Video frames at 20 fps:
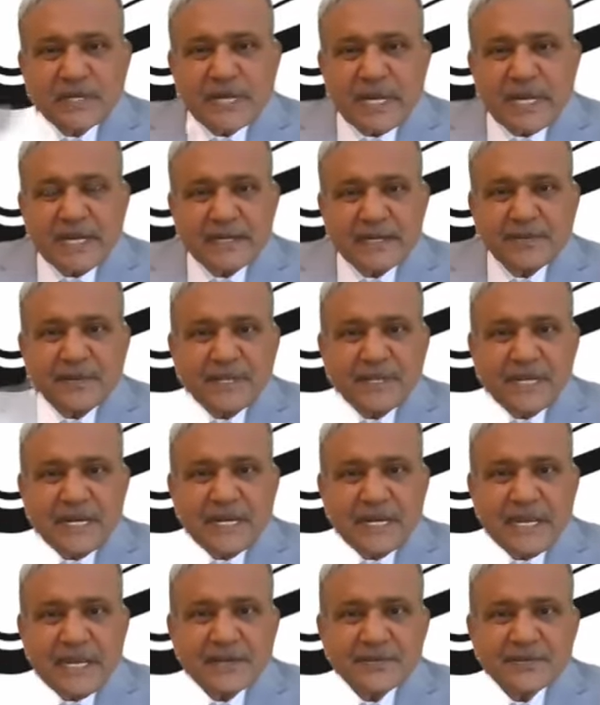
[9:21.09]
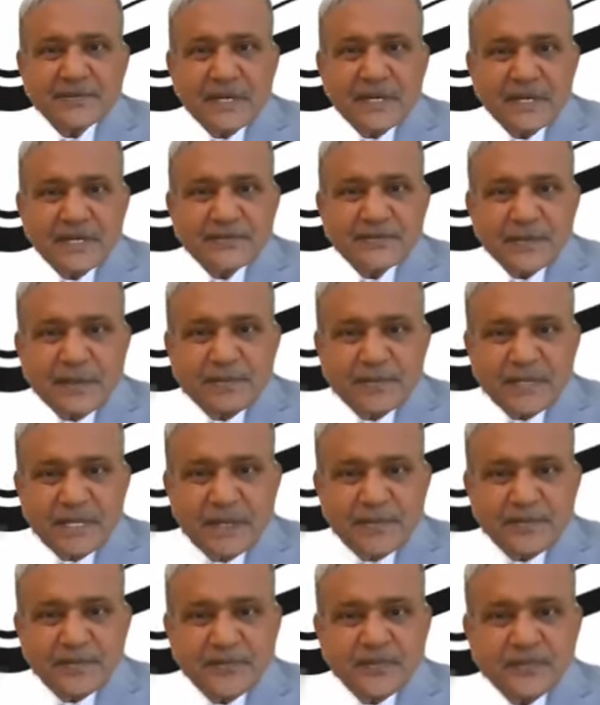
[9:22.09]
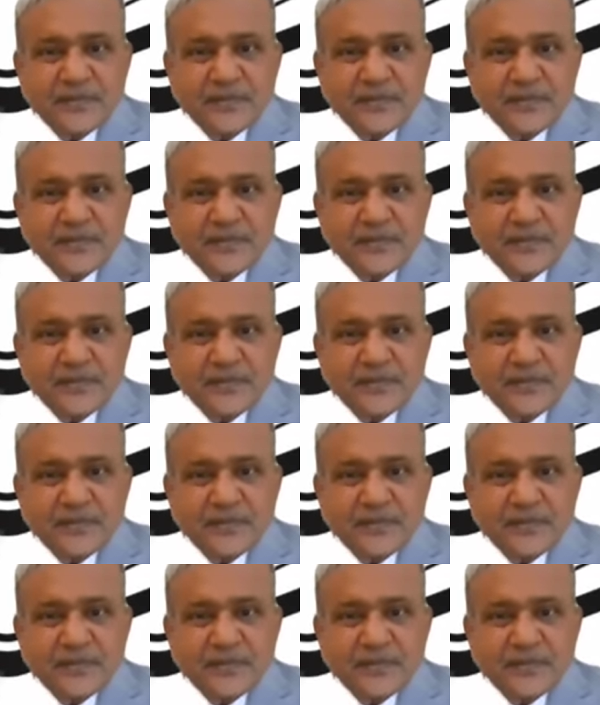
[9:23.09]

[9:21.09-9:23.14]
collect me the tax or something.